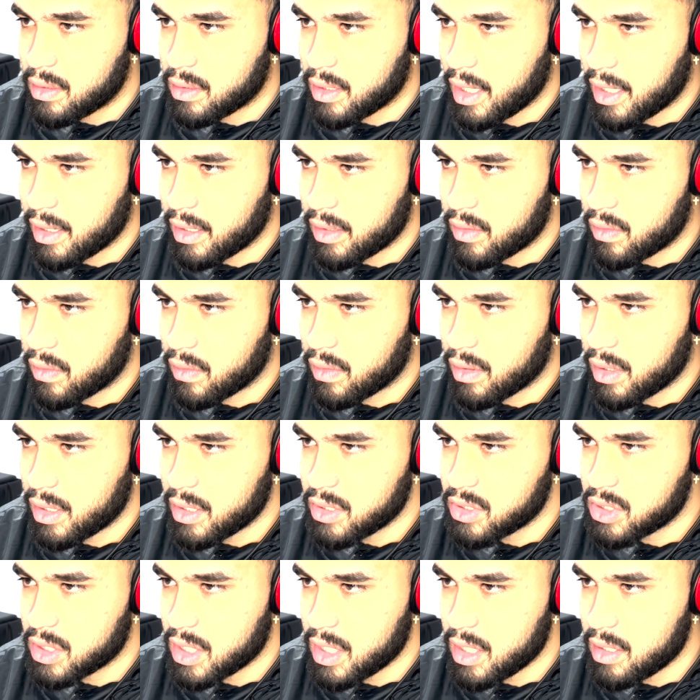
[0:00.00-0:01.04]
That little
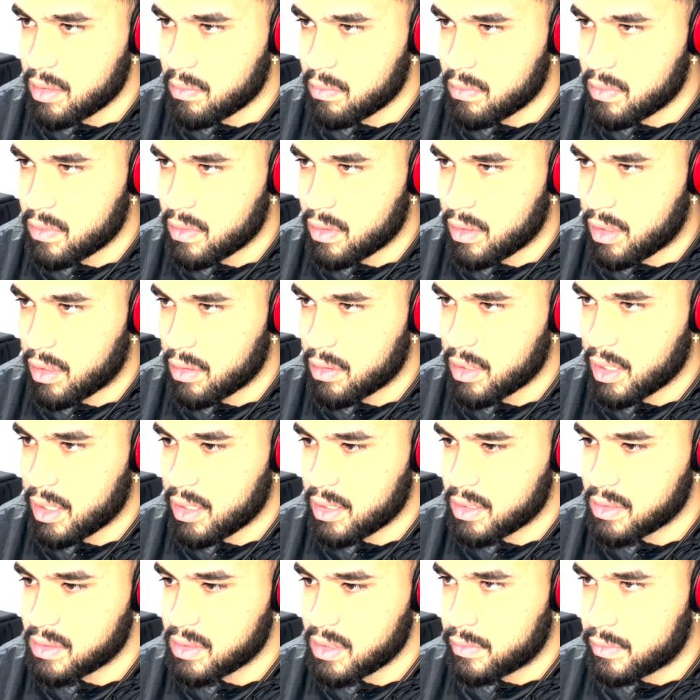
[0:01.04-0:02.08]
clinch game. Okay,
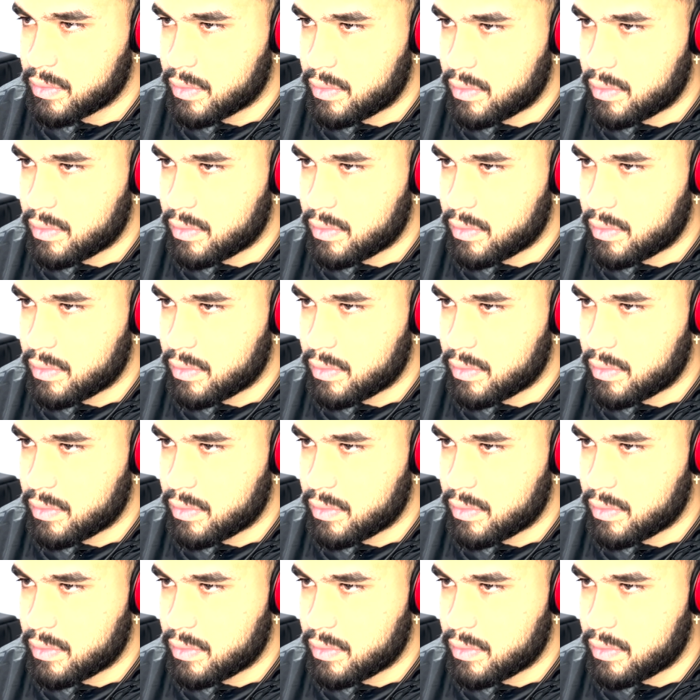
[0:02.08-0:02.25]
Izzy.